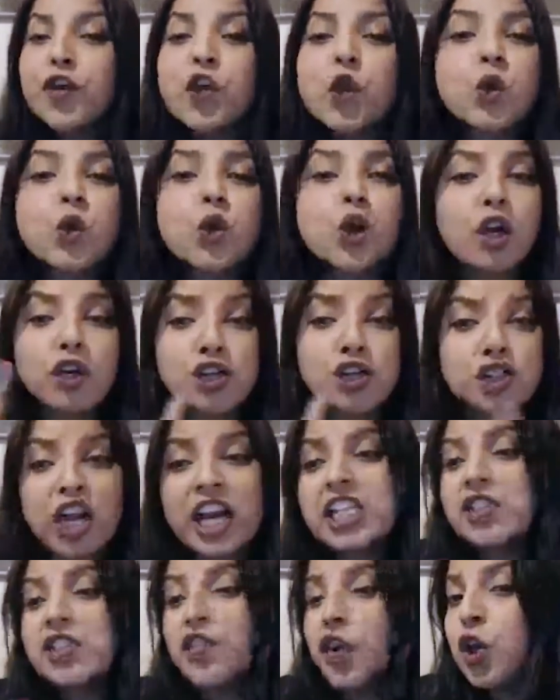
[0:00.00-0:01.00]
for you not to
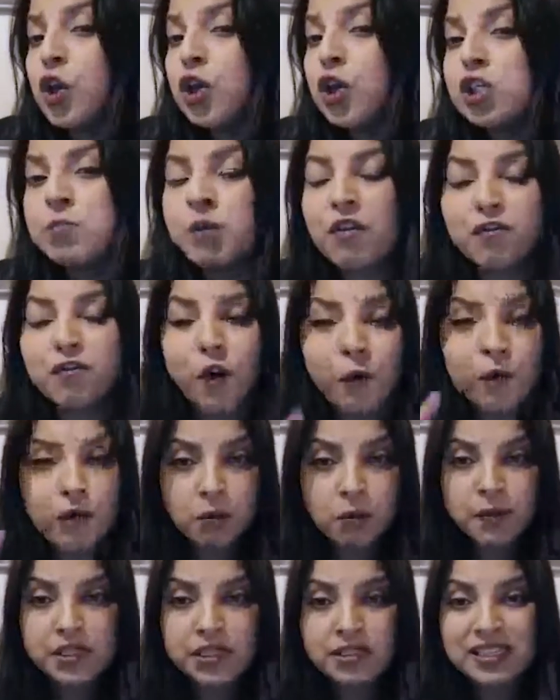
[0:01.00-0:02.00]
change, for you not to move forward
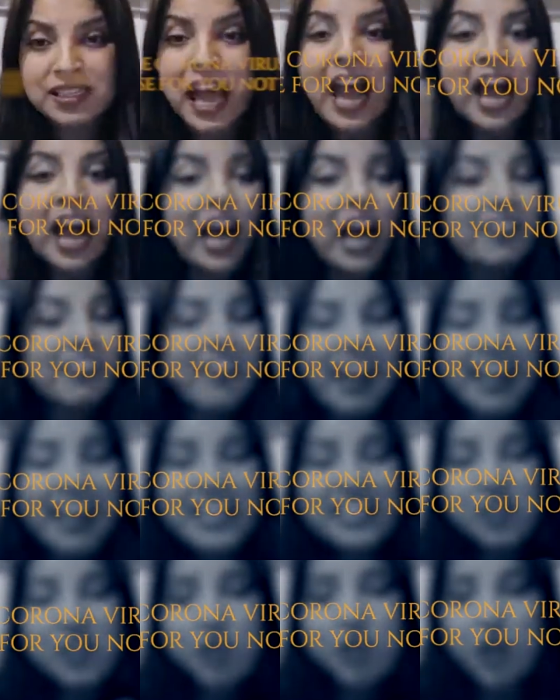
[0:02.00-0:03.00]
with the business. That
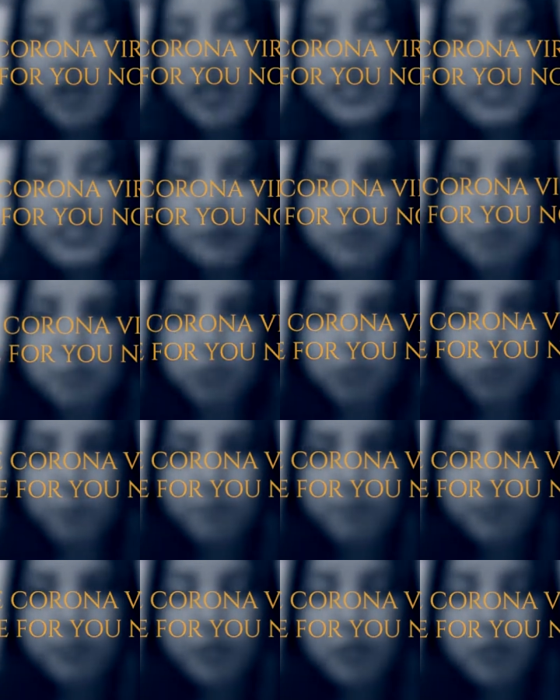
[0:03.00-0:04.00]
is not acceptable.